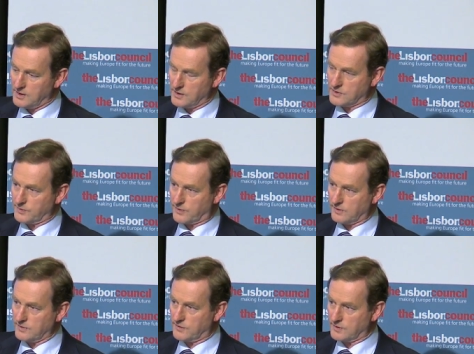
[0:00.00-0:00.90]
it's
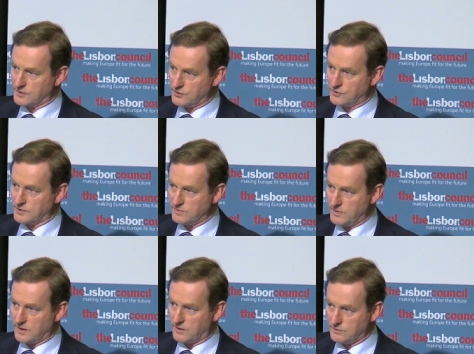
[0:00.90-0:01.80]
important that the decisions
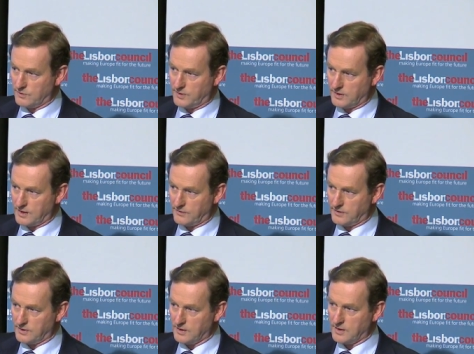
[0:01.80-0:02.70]
made at European level